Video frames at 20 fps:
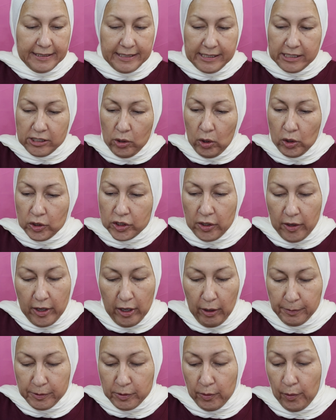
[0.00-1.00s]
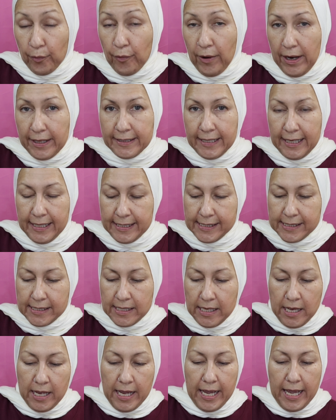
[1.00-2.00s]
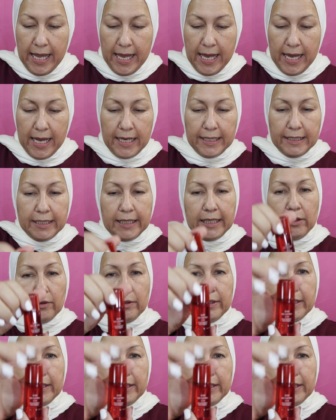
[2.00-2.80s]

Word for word: and this also helps with redness. And here